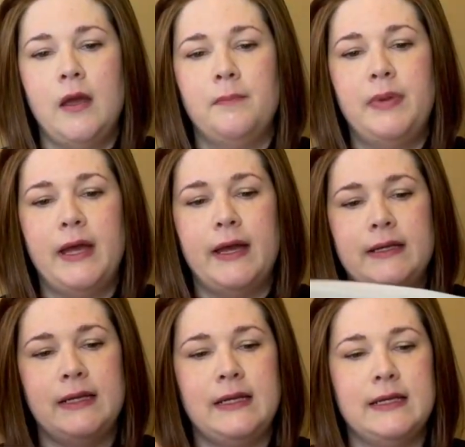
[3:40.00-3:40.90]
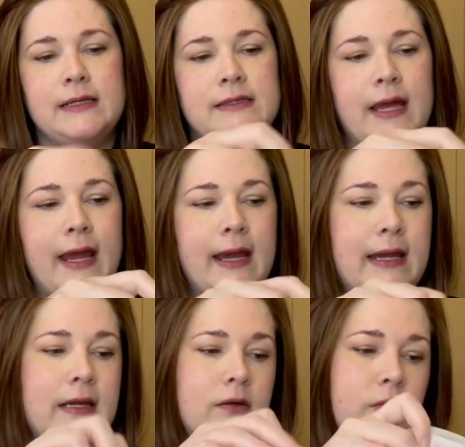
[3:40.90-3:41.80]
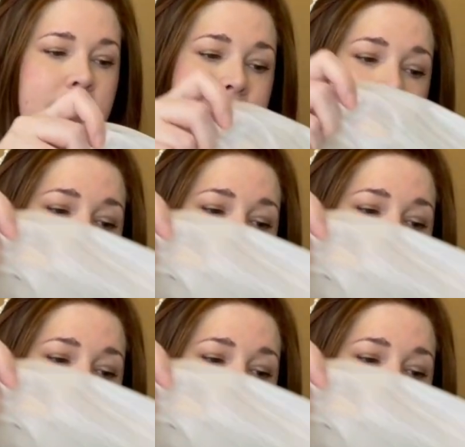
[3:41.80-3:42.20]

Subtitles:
but it is well, they have it